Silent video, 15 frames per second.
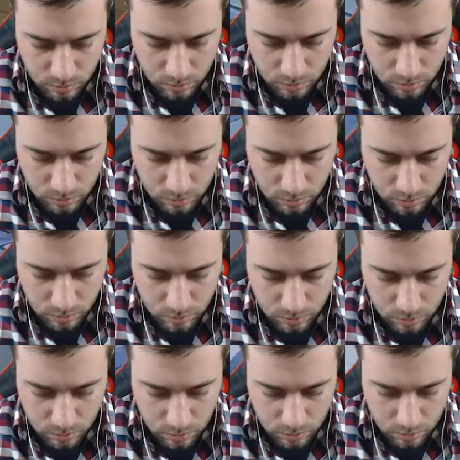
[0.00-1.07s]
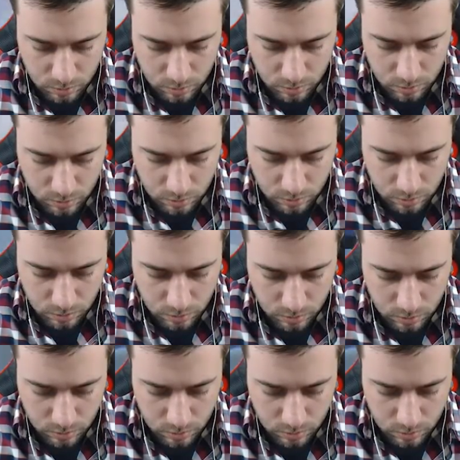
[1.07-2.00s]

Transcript: (silence)